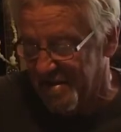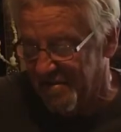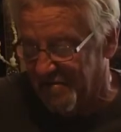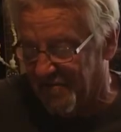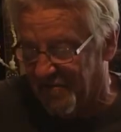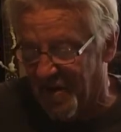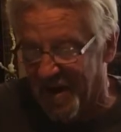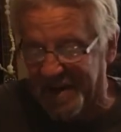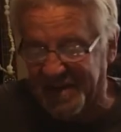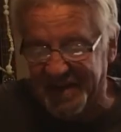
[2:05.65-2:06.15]

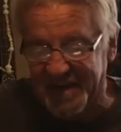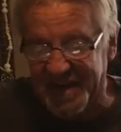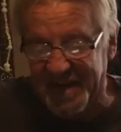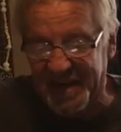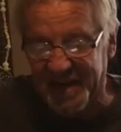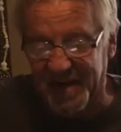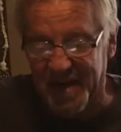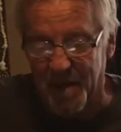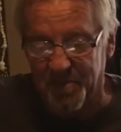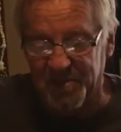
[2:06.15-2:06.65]
Frank did
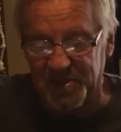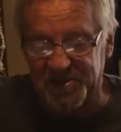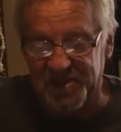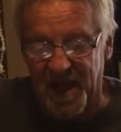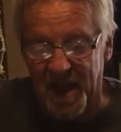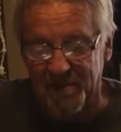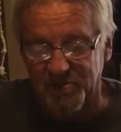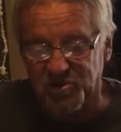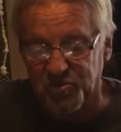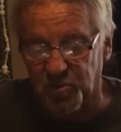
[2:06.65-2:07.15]
it a couple of
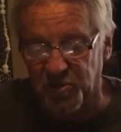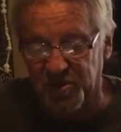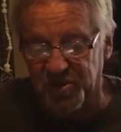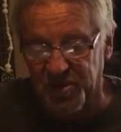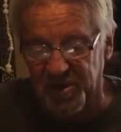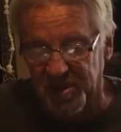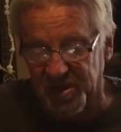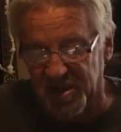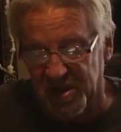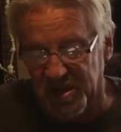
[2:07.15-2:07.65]
times with
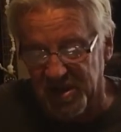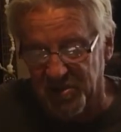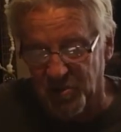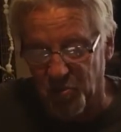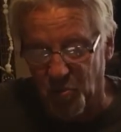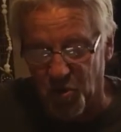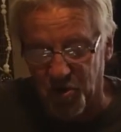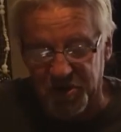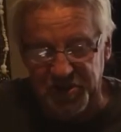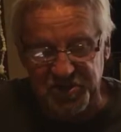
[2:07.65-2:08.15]
uh,
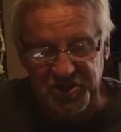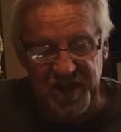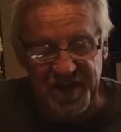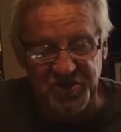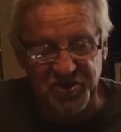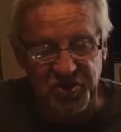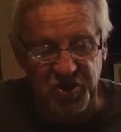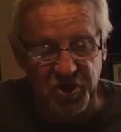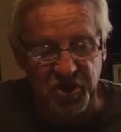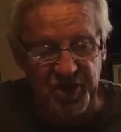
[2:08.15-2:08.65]
where he
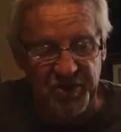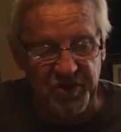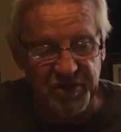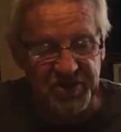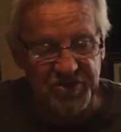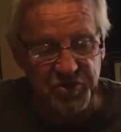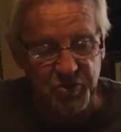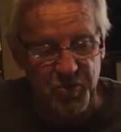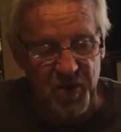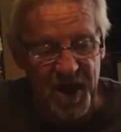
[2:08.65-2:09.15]
changed the
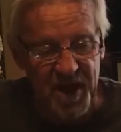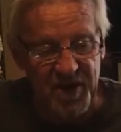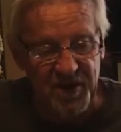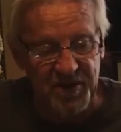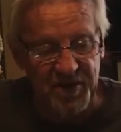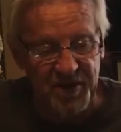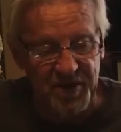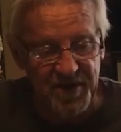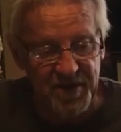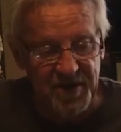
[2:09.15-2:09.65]
lyrics around.
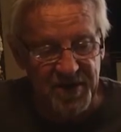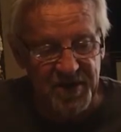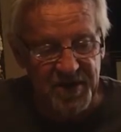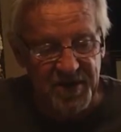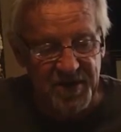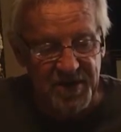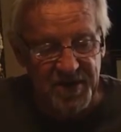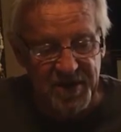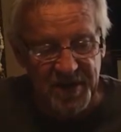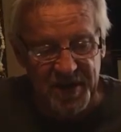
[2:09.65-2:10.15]

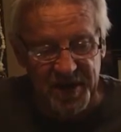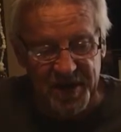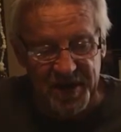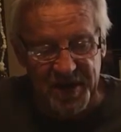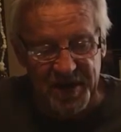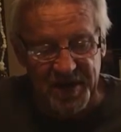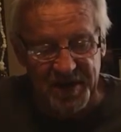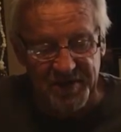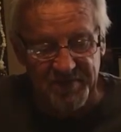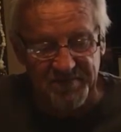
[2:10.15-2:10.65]
Um,
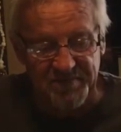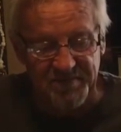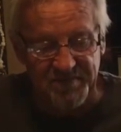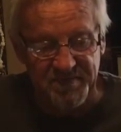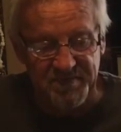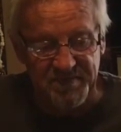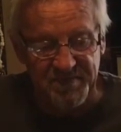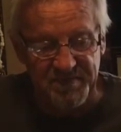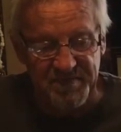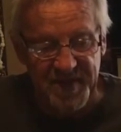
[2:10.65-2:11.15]

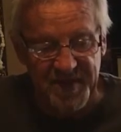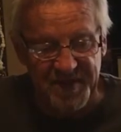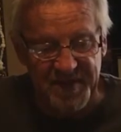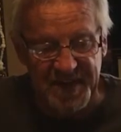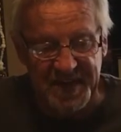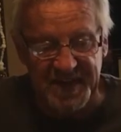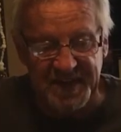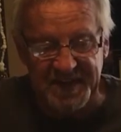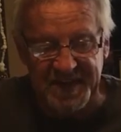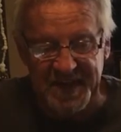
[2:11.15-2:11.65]
I
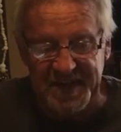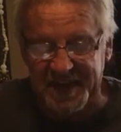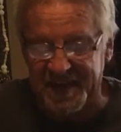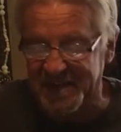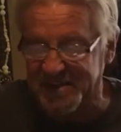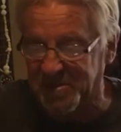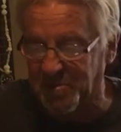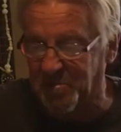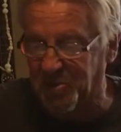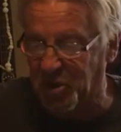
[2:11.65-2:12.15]
think he did it
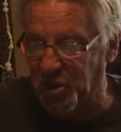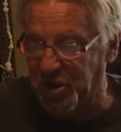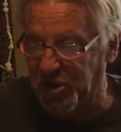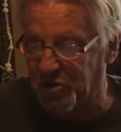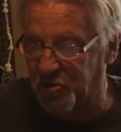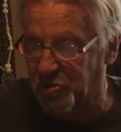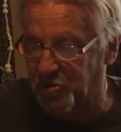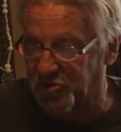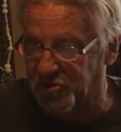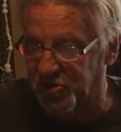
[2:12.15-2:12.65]
as a
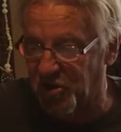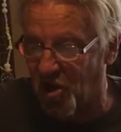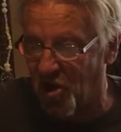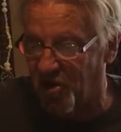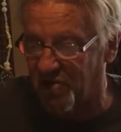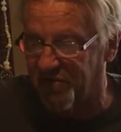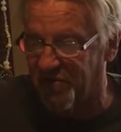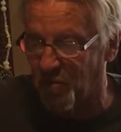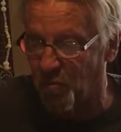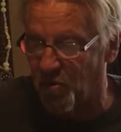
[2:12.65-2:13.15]
political
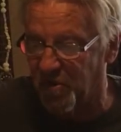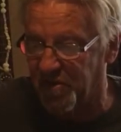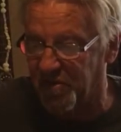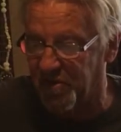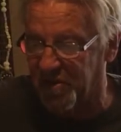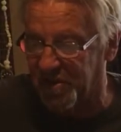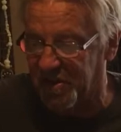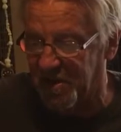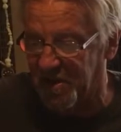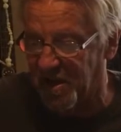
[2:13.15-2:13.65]
song for one
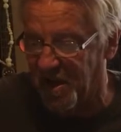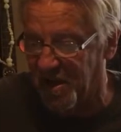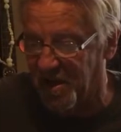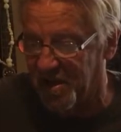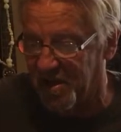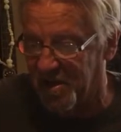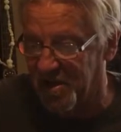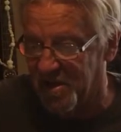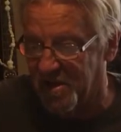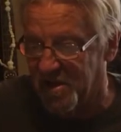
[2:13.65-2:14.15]
of the uh,
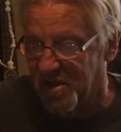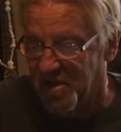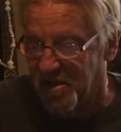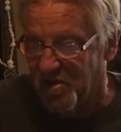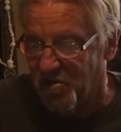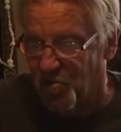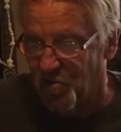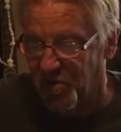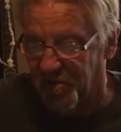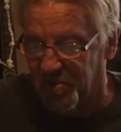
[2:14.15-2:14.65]

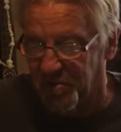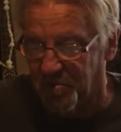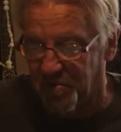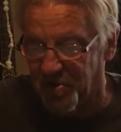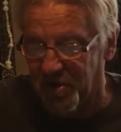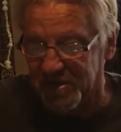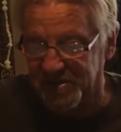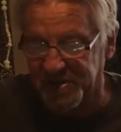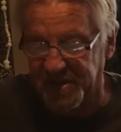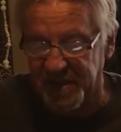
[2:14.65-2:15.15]
one of the
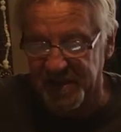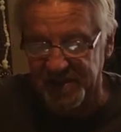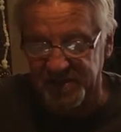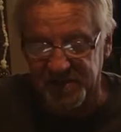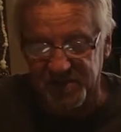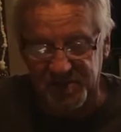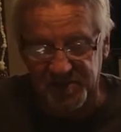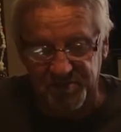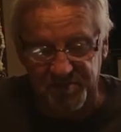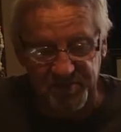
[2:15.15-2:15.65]

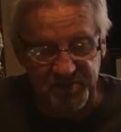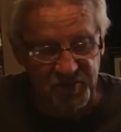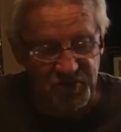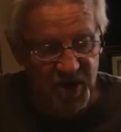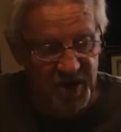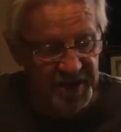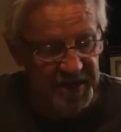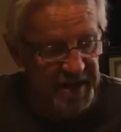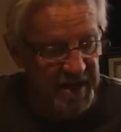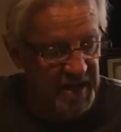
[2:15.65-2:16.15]
presidents
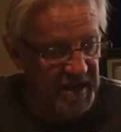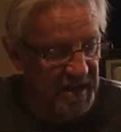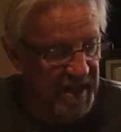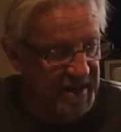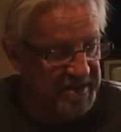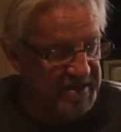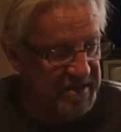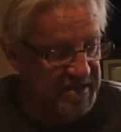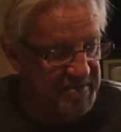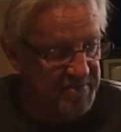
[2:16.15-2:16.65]
trying to get
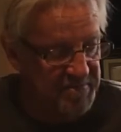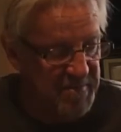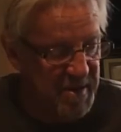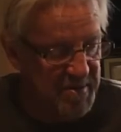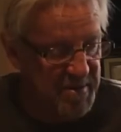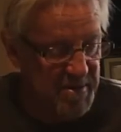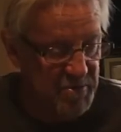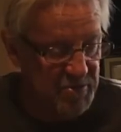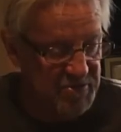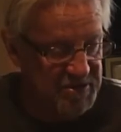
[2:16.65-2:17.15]
elected.
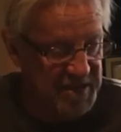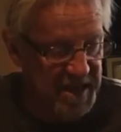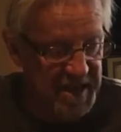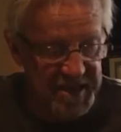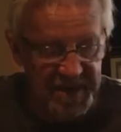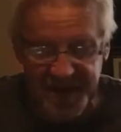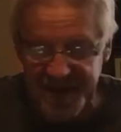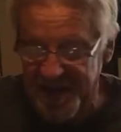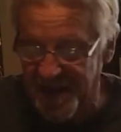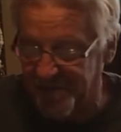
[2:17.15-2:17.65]
Maybe it was
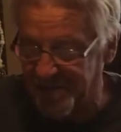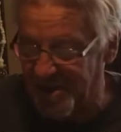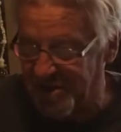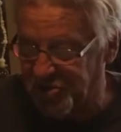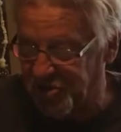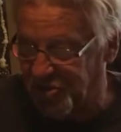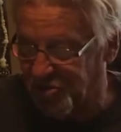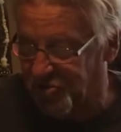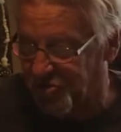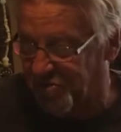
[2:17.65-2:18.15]
Kennedy. I'm not
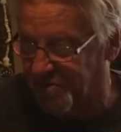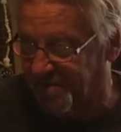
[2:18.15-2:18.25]
sure.